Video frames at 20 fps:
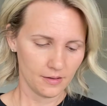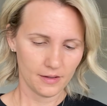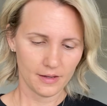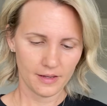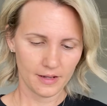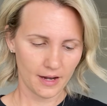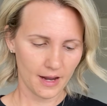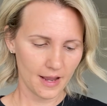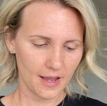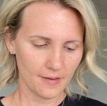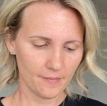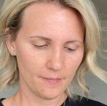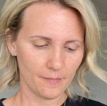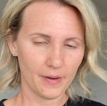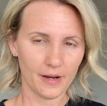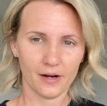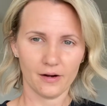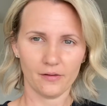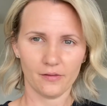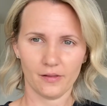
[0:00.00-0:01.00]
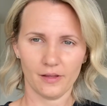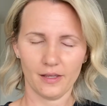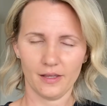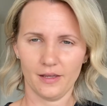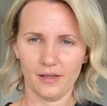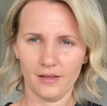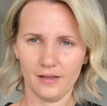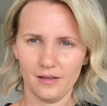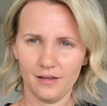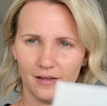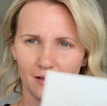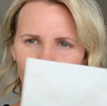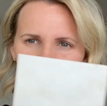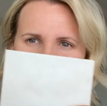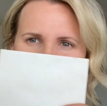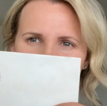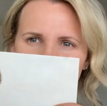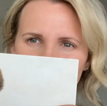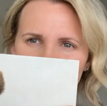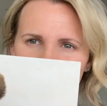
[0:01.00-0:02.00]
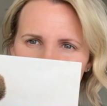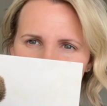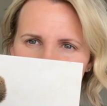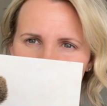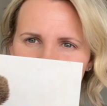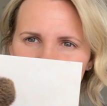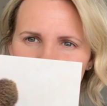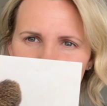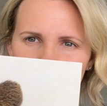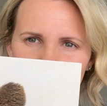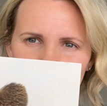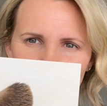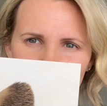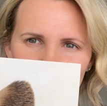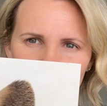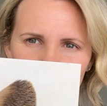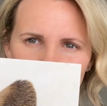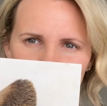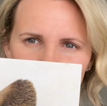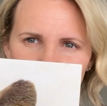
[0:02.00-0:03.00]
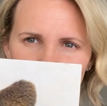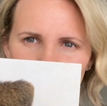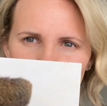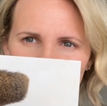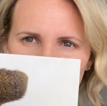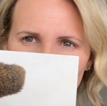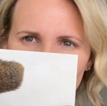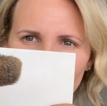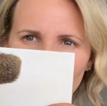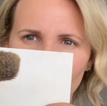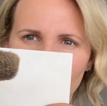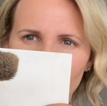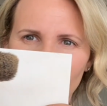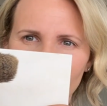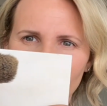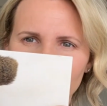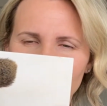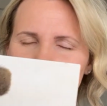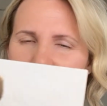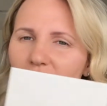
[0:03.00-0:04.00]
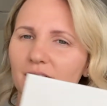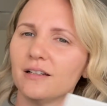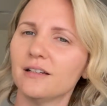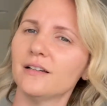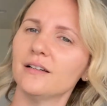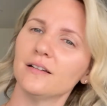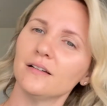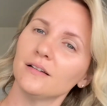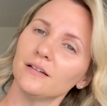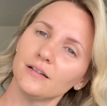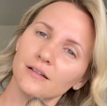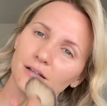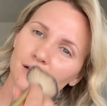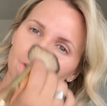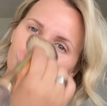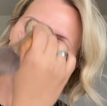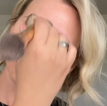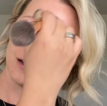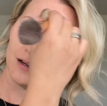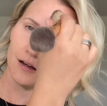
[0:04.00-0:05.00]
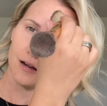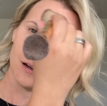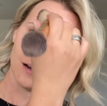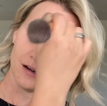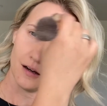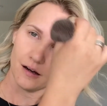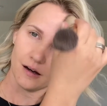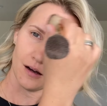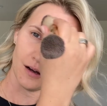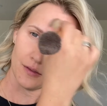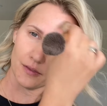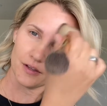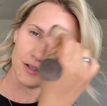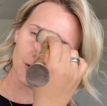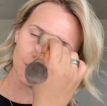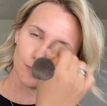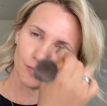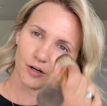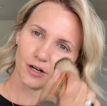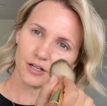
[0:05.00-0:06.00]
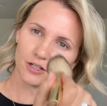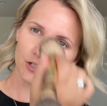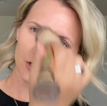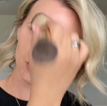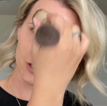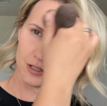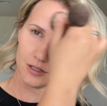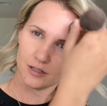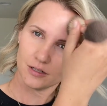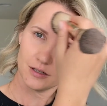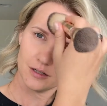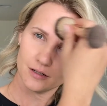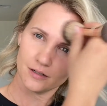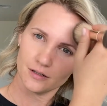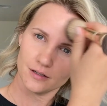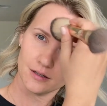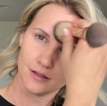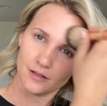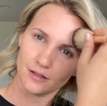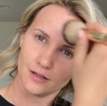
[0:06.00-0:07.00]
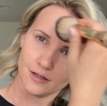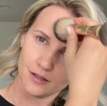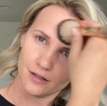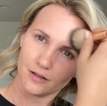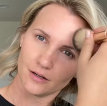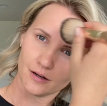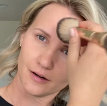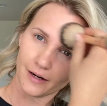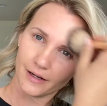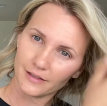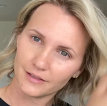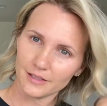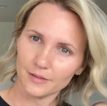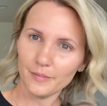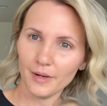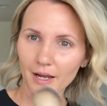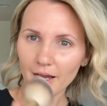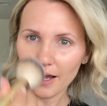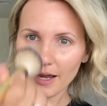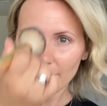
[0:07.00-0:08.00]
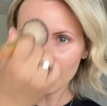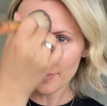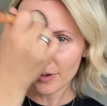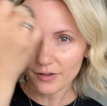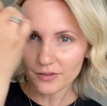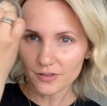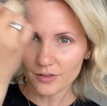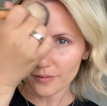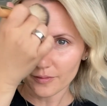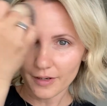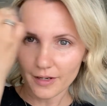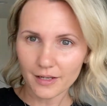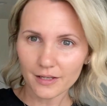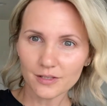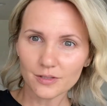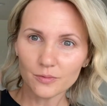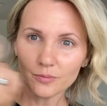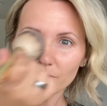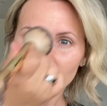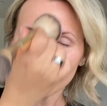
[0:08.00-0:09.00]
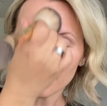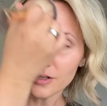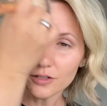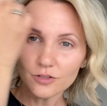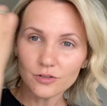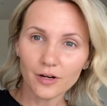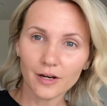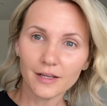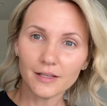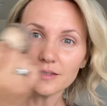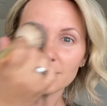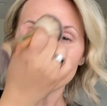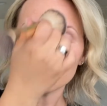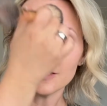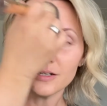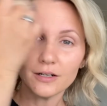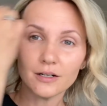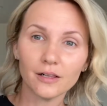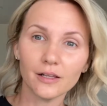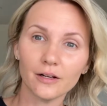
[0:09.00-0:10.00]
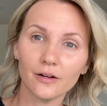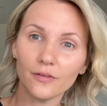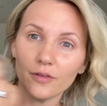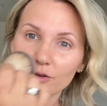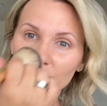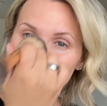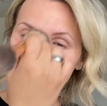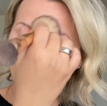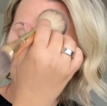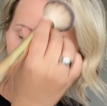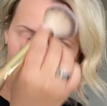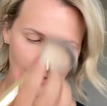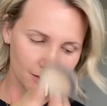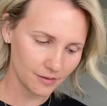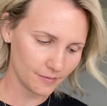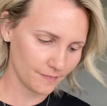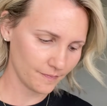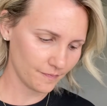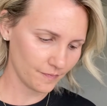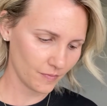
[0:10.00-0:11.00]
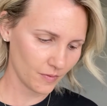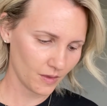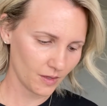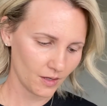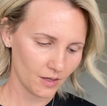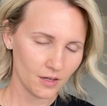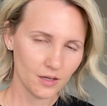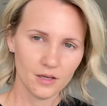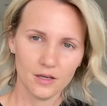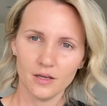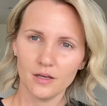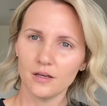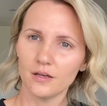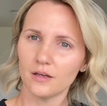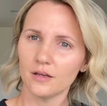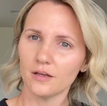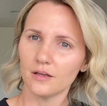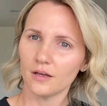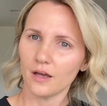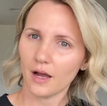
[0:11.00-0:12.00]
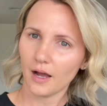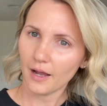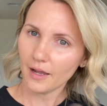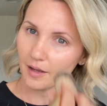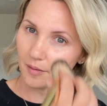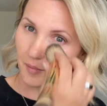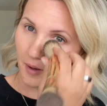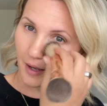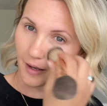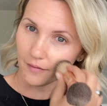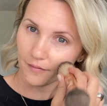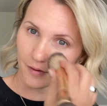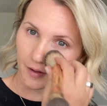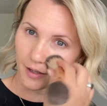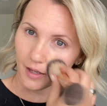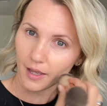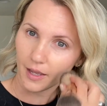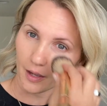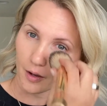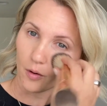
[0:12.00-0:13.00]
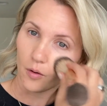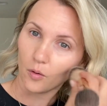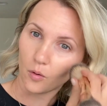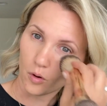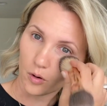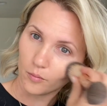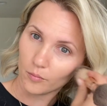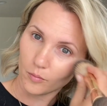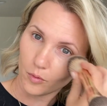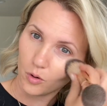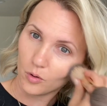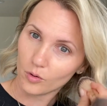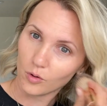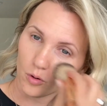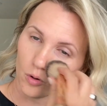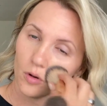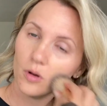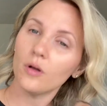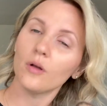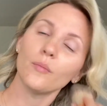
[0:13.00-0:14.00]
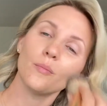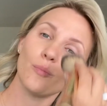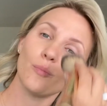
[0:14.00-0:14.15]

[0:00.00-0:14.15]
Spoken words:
And I barely have any product on this brush. All right, did my eyebrows already, so we're gonna try and steer clear of those babies. I am having a hormonal